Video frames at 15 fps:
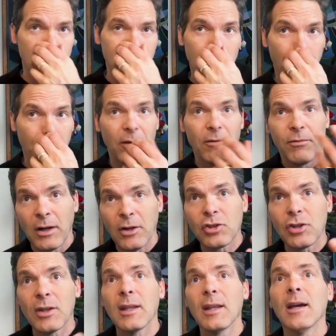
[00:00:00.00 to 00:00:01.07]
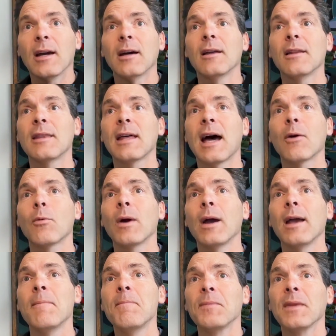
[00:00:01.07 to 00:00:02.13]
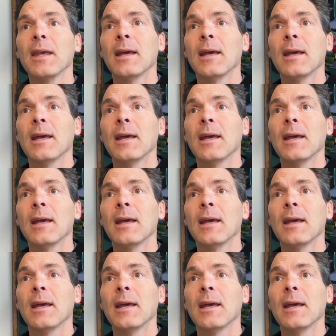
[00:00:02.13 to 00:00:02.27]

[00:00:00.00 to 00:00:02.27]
dopamine function that way,